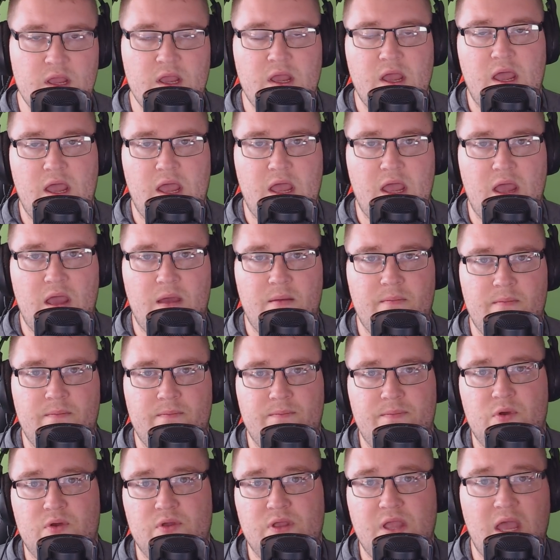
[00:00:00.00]
Um,
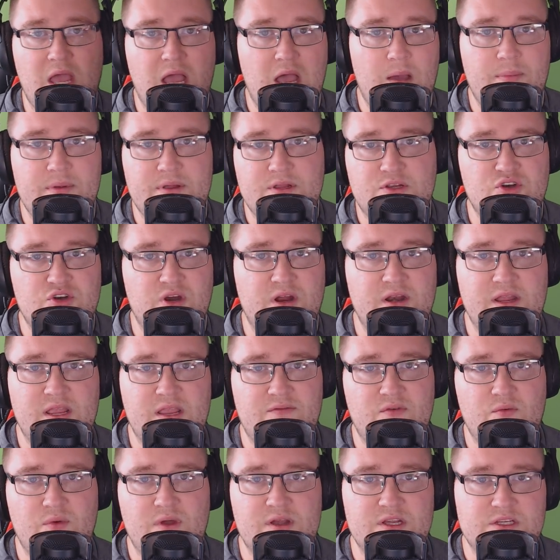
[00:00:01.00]
but yeah, I'll be trying to
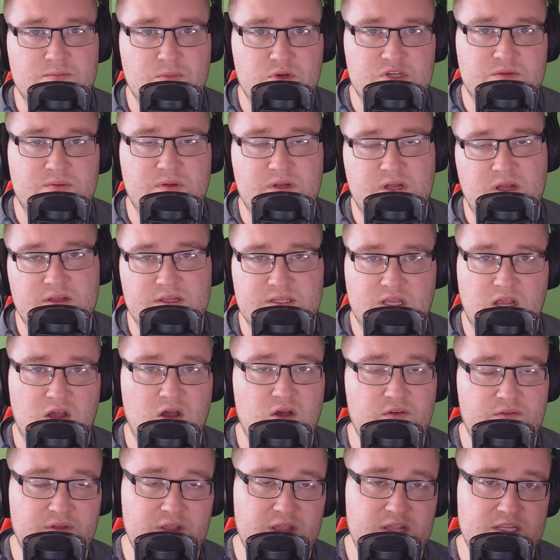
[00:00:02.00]
give away as much as,
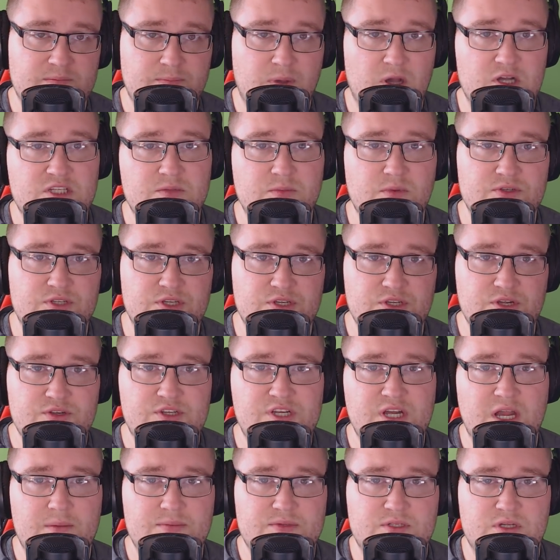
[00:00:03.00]
of it as possible to you
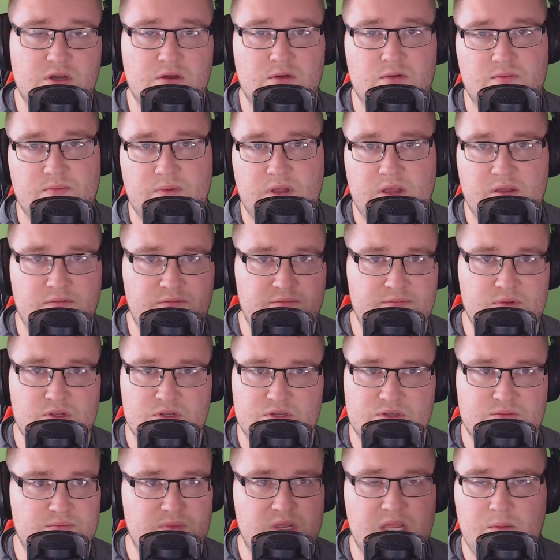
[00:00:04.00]
chap. So if
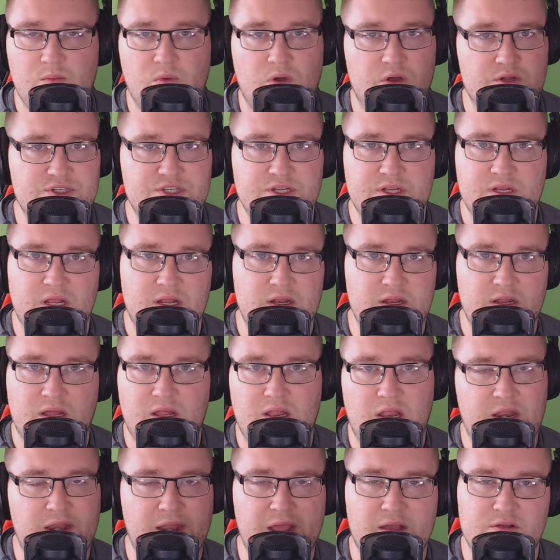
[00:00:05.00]
just keep watching and
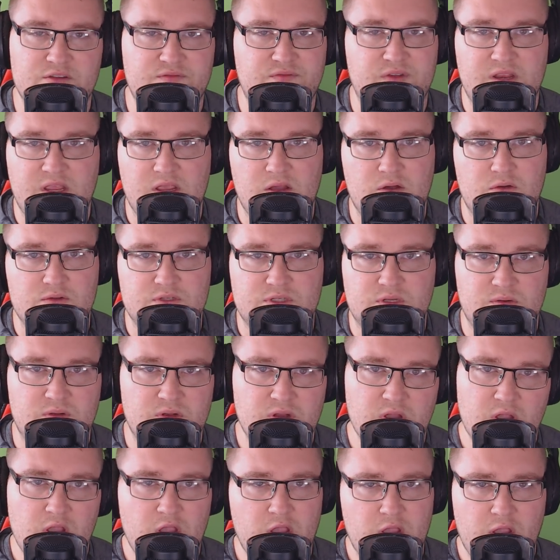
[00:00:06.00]
I'll announce videos and
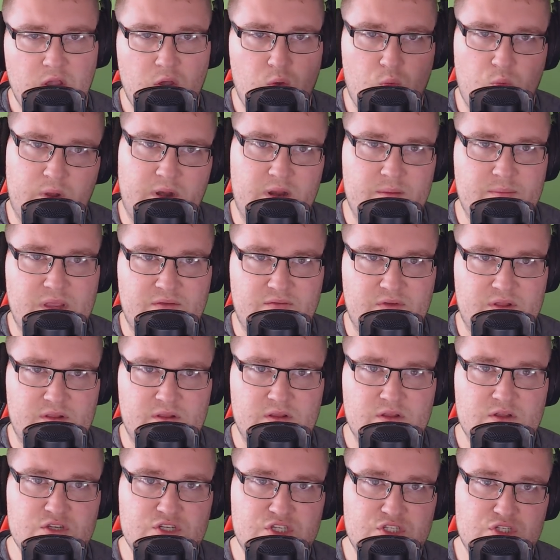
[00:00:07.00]
when I'm
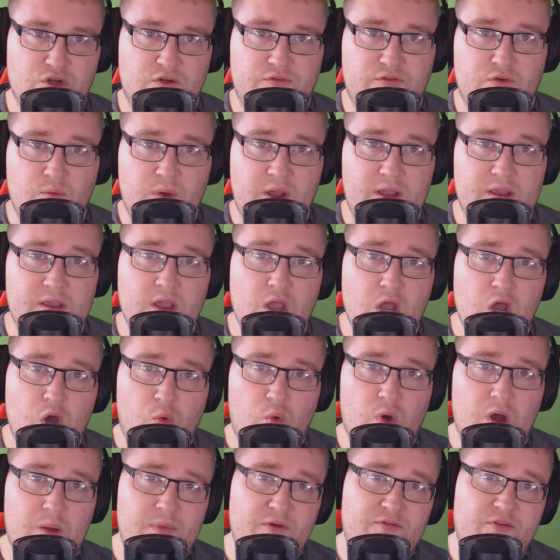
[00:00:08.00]
giving stuff away.
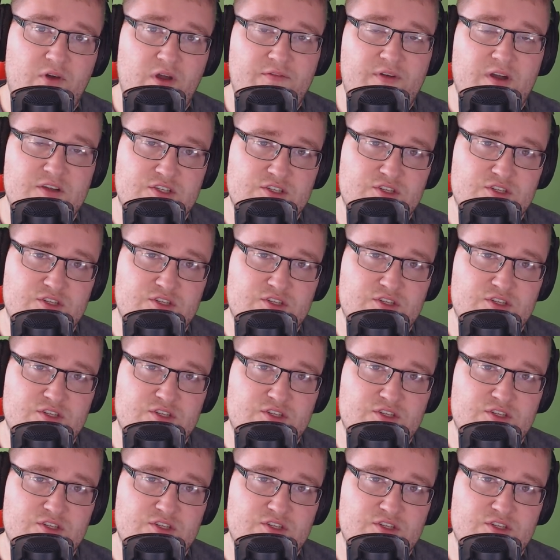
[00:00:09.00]
Warhammer 40,000